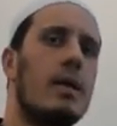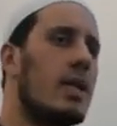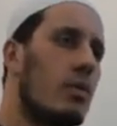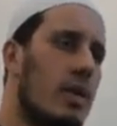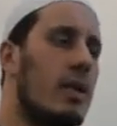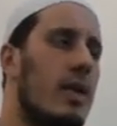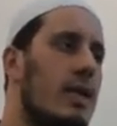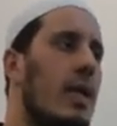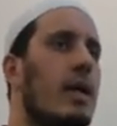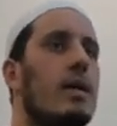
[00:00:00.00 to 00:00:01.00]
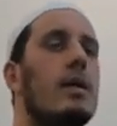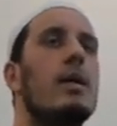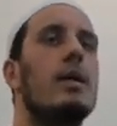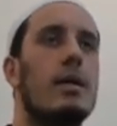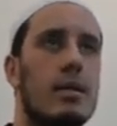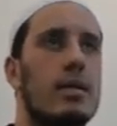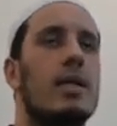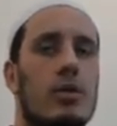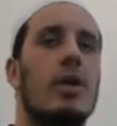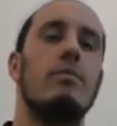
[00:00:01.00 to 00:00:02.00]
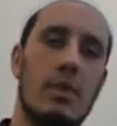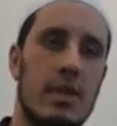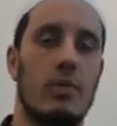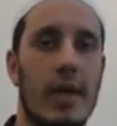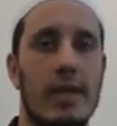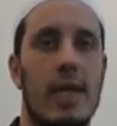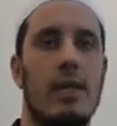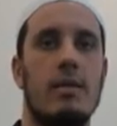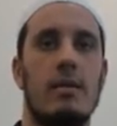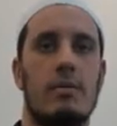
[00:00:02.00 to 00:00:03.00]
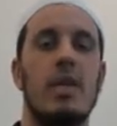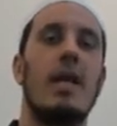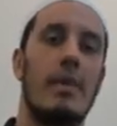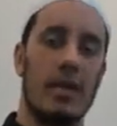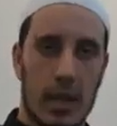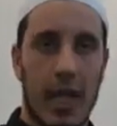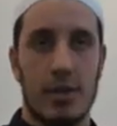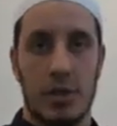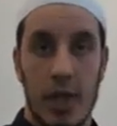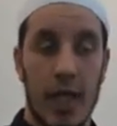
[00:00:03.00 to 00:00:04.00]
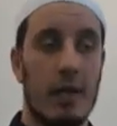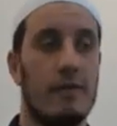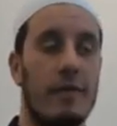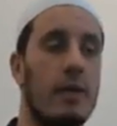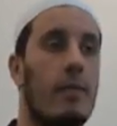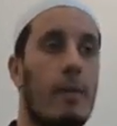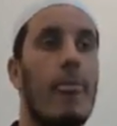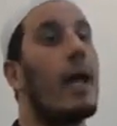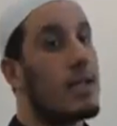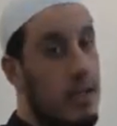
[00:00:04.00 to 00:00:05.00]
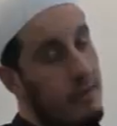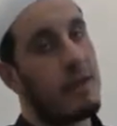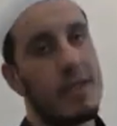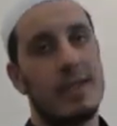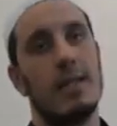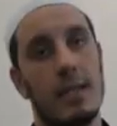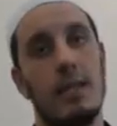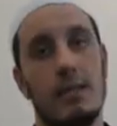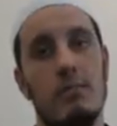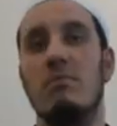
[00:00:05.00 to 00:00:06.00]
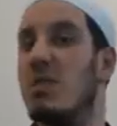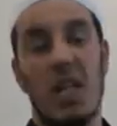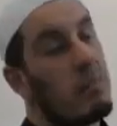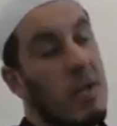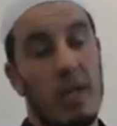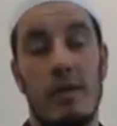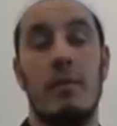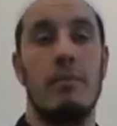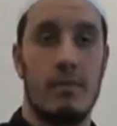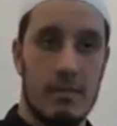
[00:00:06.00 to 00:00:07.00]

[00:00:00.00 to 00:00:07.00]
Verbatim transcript: He said, What did he say? He said to him, This is what he said, meaning about the night journey and everything. He said, If he said it, then I believe him.